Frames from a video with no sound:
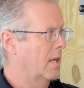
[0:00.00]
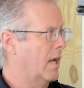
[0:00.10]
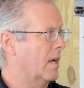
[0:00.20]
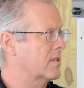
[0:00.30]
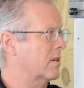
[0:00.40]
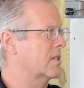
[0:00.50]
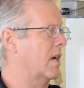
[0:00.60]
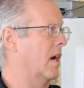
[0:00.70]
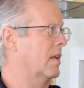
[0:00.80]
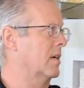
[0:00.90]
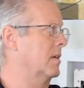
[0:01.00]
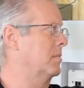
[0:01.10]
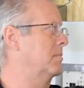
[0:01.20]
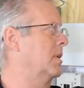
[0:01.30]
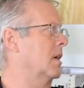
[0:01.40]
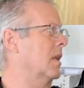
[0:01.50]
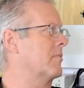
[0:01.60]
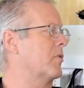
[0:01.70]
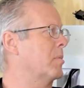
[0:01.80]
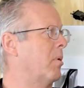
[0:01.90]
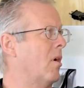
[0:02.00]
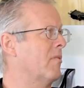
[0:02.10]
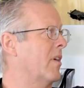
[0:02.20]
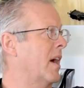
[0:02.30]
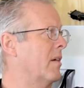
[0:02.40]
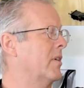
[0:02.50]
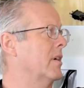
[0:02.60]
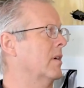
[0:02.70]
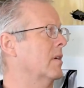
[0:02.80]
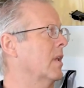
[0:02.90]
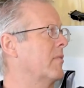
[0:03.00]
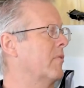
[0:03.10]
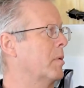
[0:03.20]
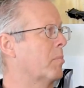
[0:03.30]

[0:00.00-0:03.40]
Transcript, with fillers: Yeah, so it's got um, a, a lead free ball valve here, lead free